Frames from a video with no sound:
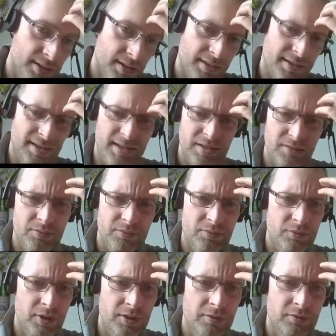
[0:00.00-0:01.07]
I think I'm
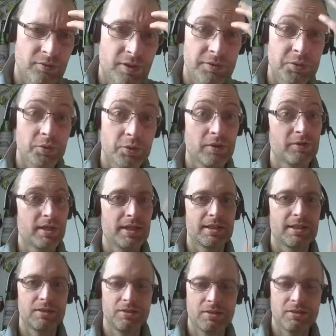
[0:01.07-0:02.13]
running the 512K, and
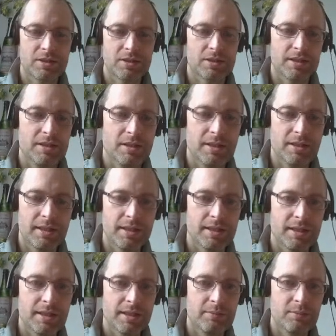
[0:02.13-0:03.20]
it looks like
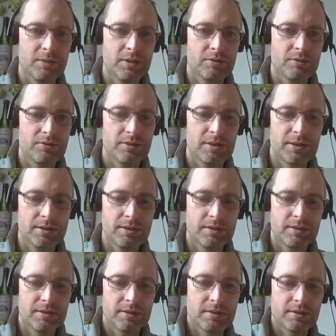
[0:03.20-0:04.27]
it might run
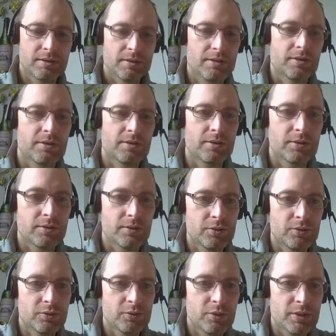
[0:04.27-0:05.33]
on
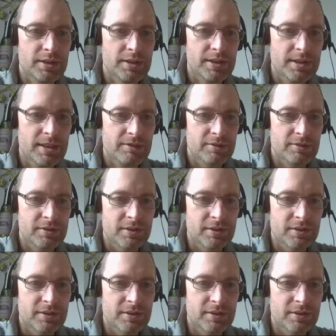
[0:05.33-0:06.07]
0.7.